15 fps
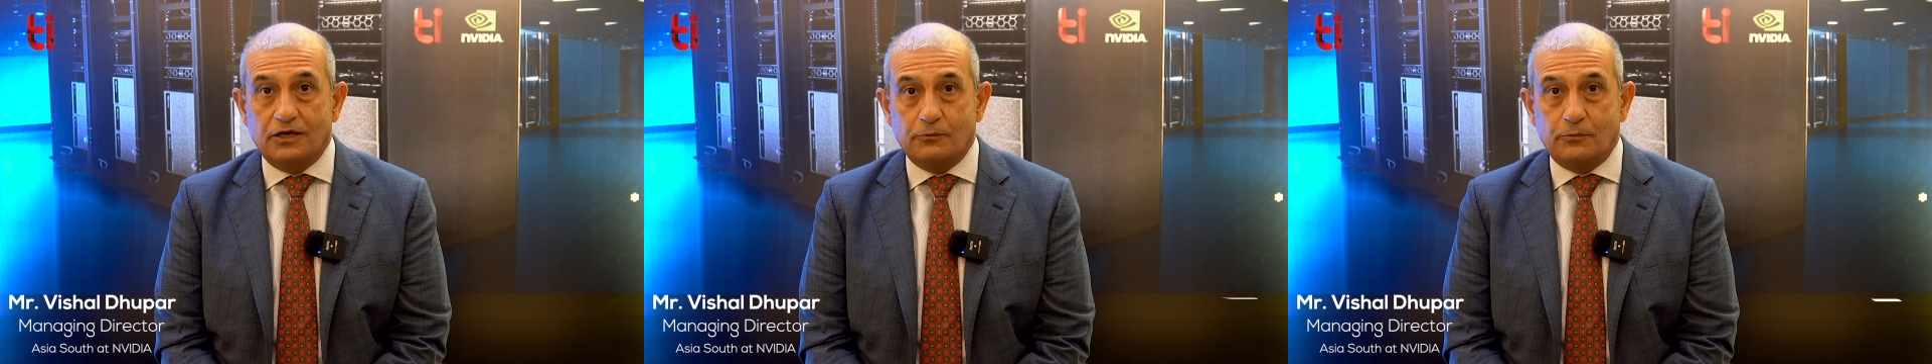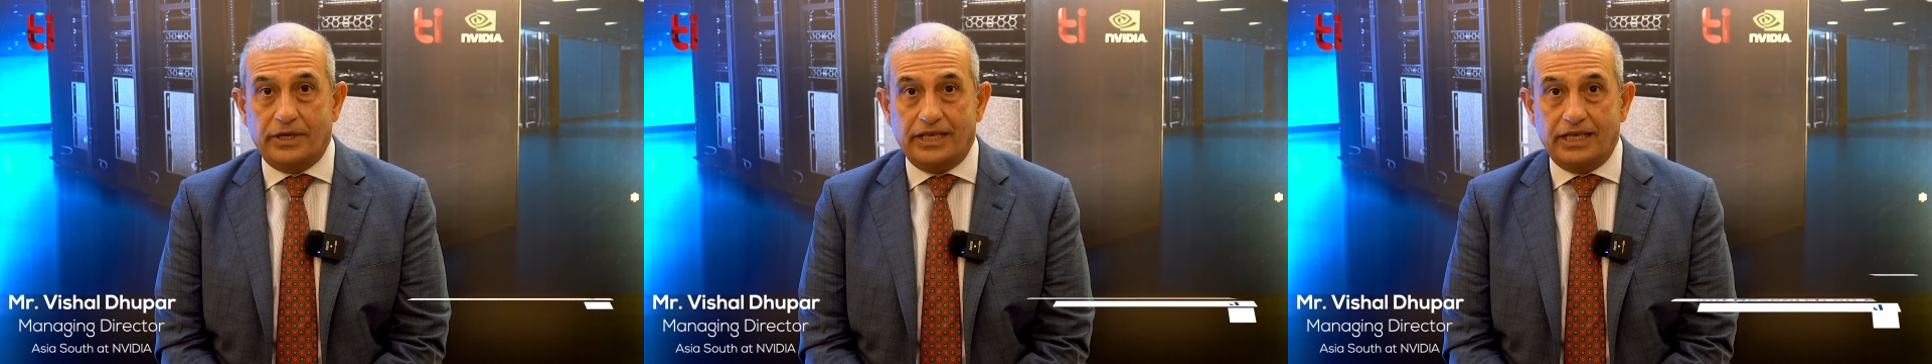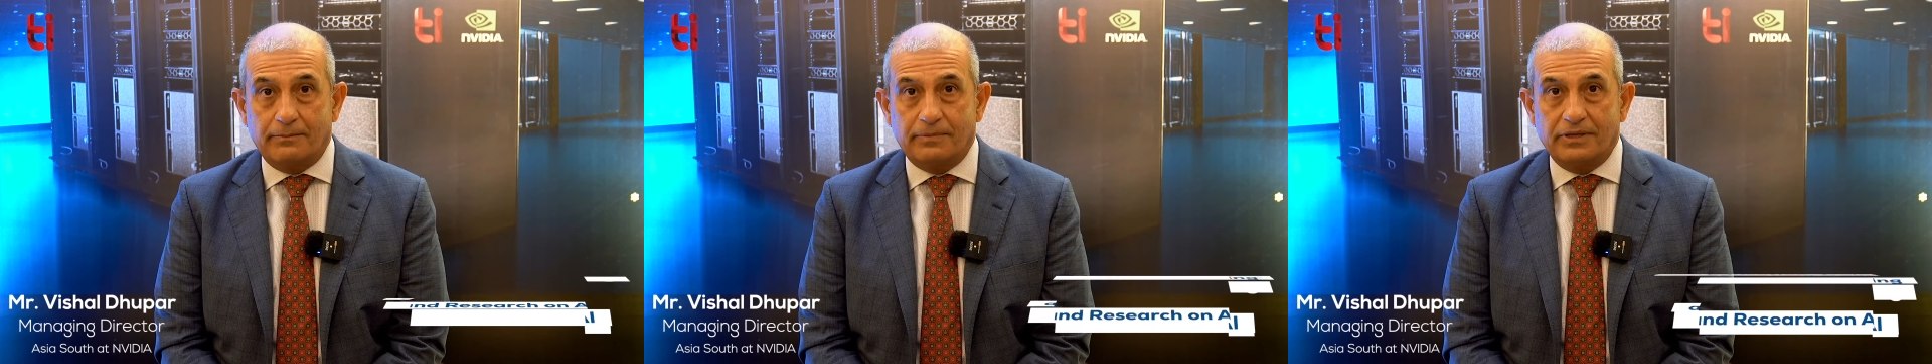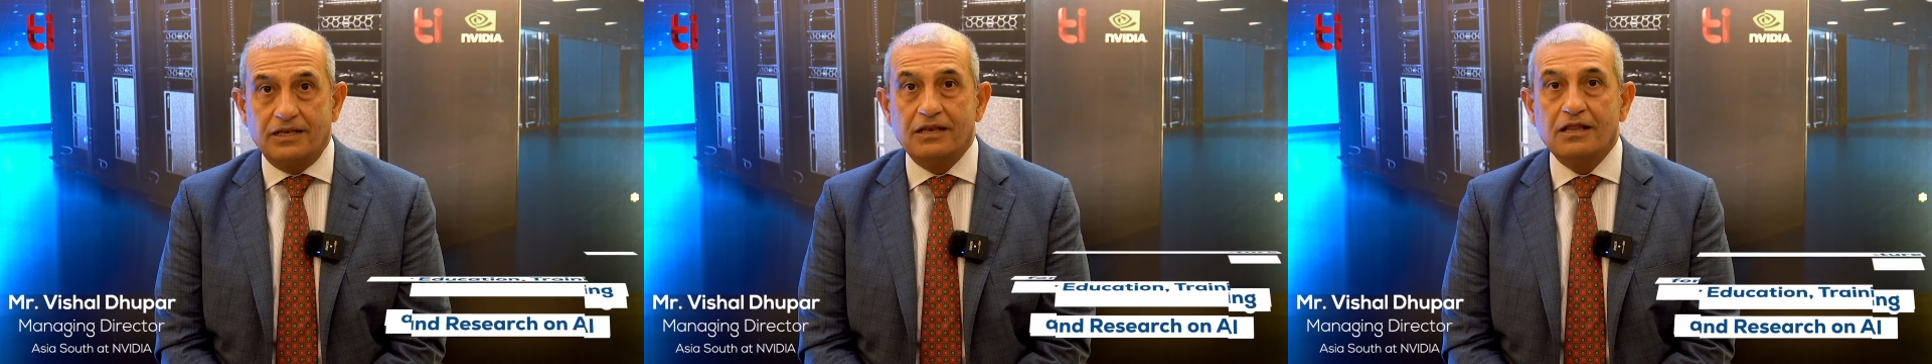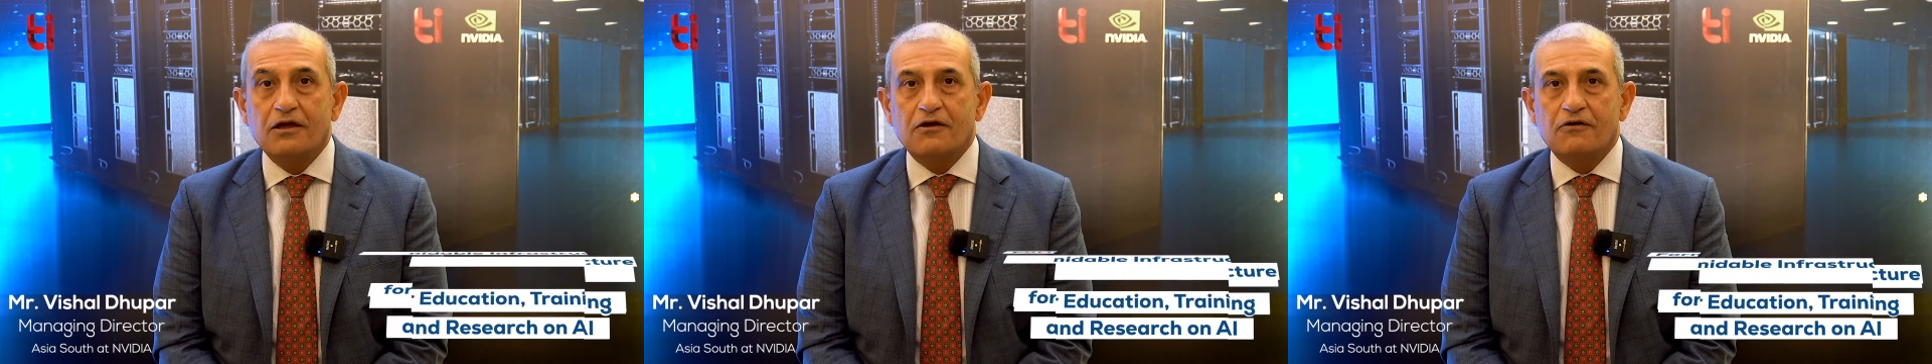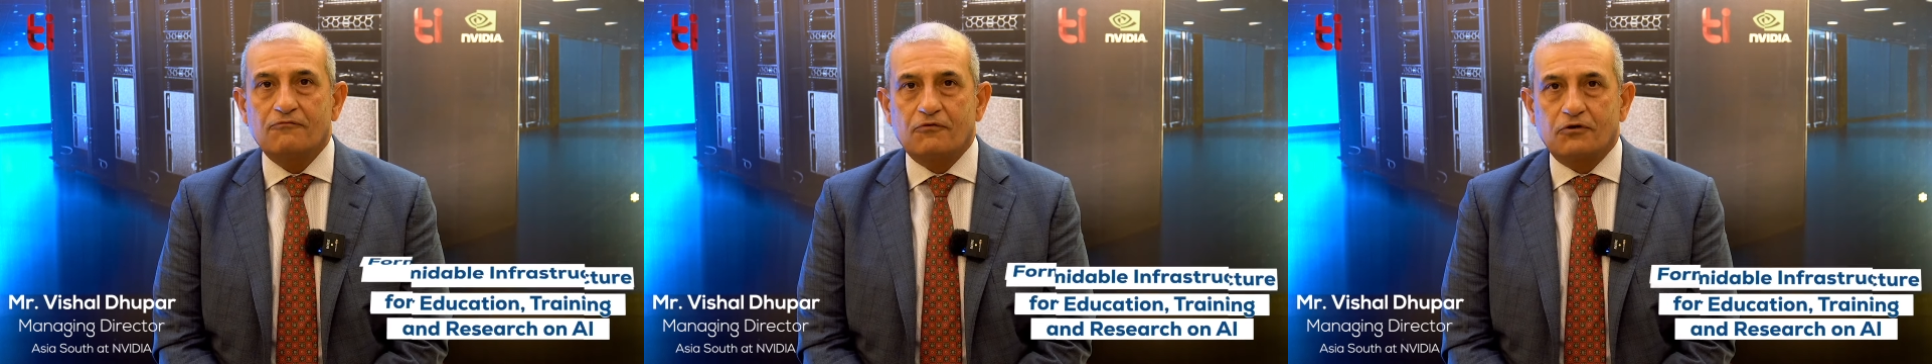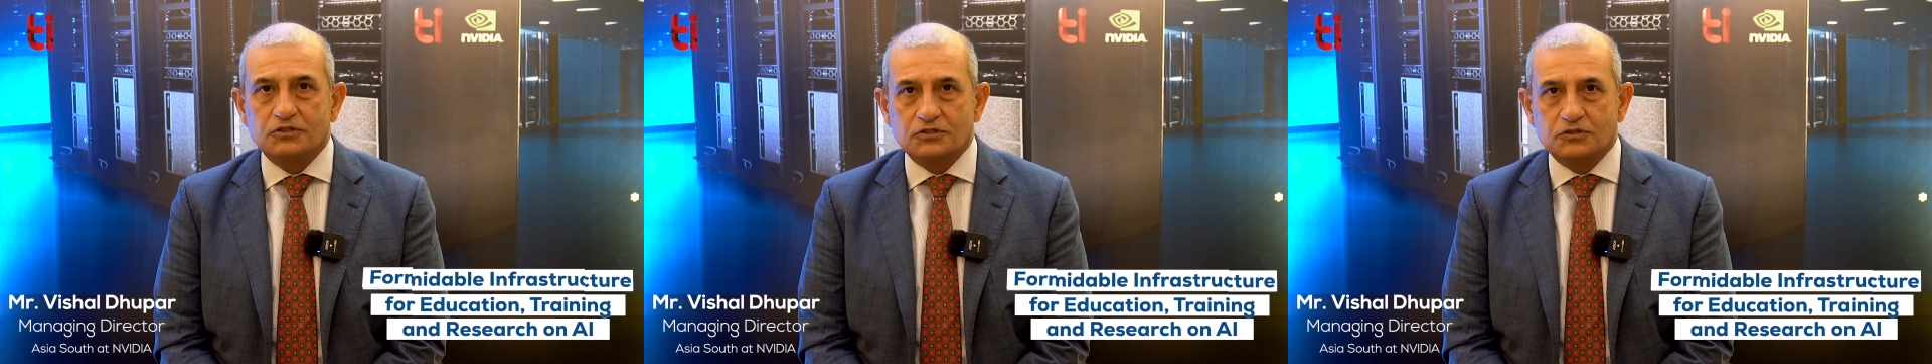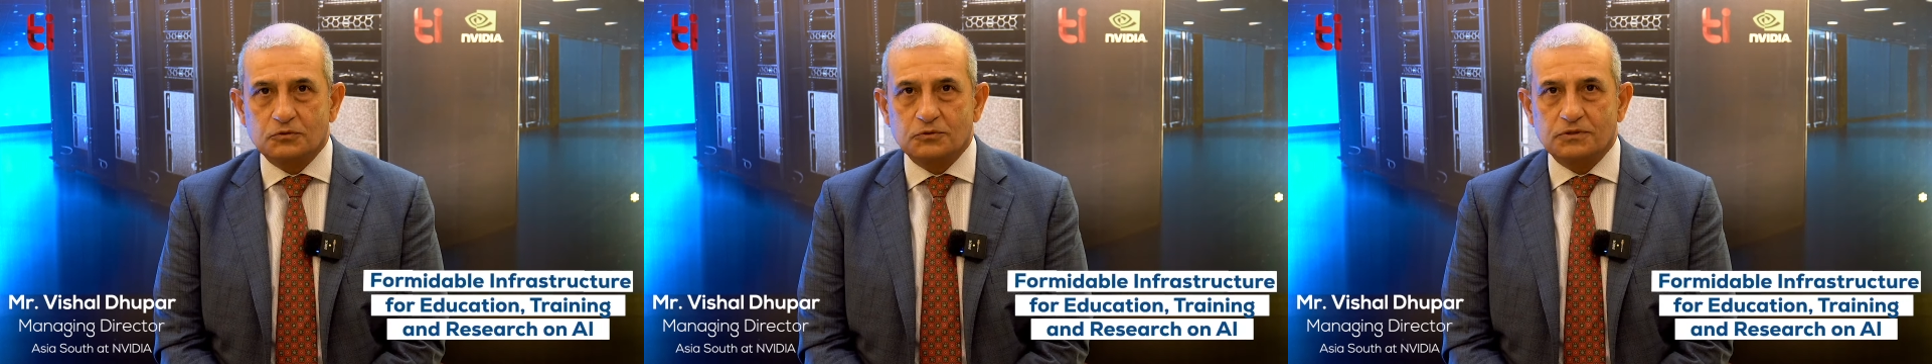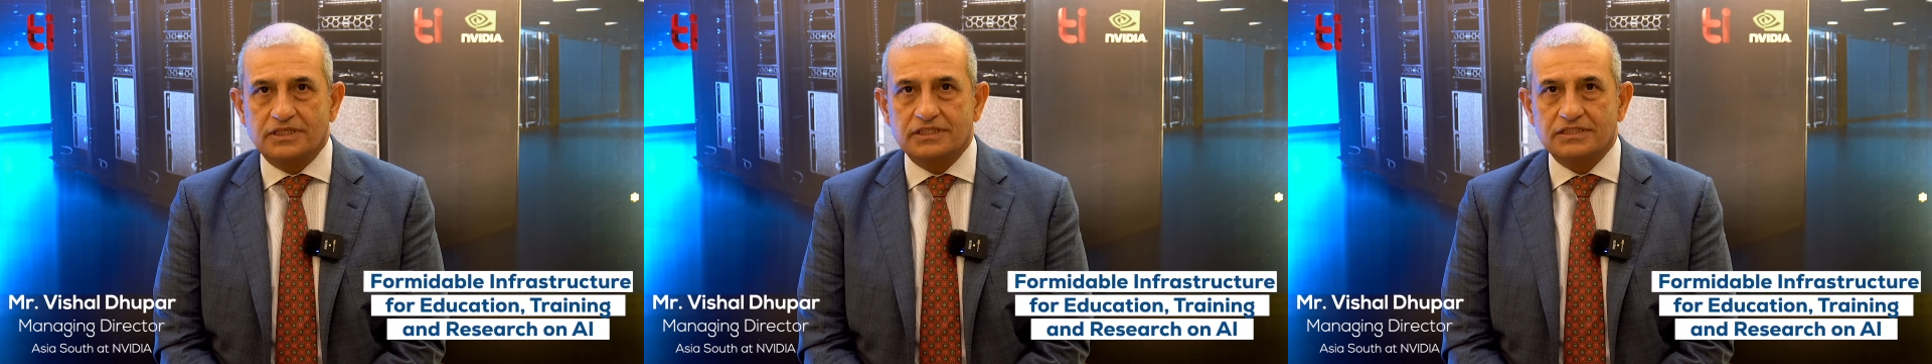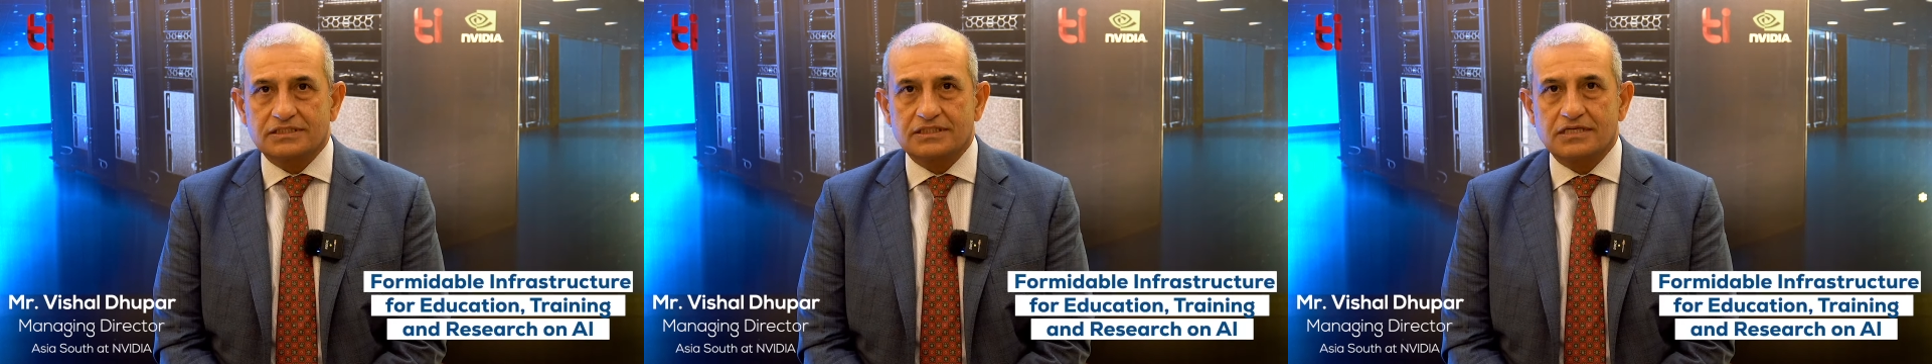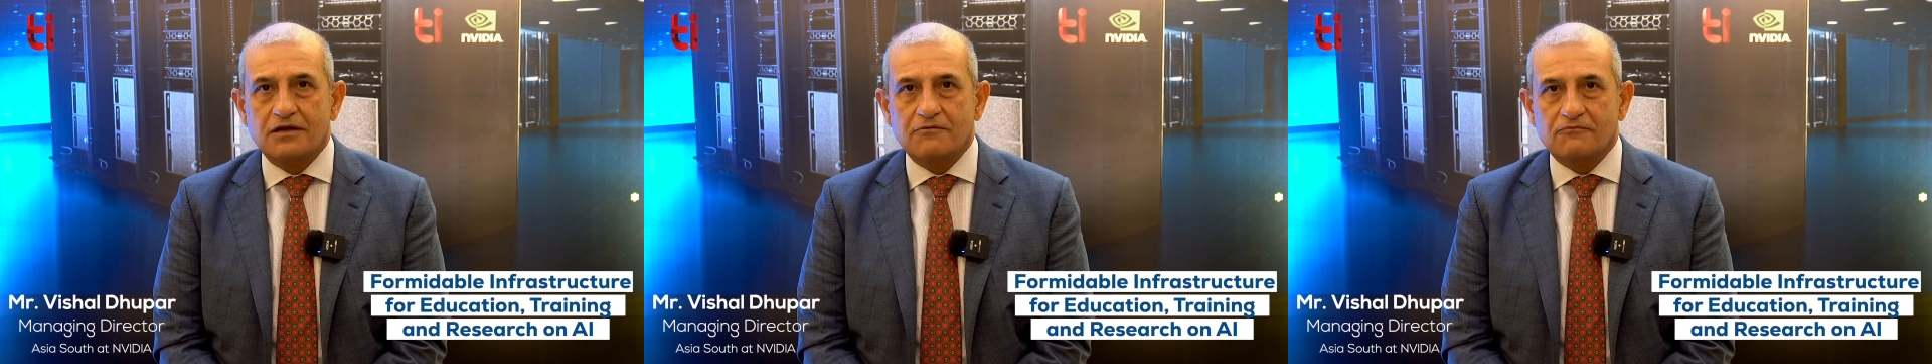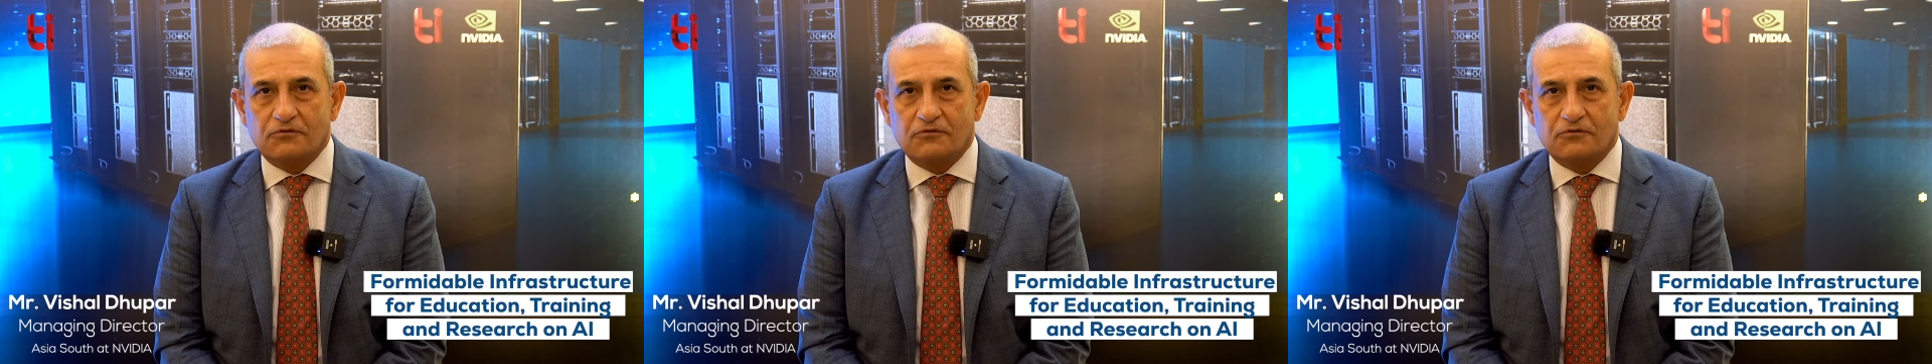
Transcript: available for students,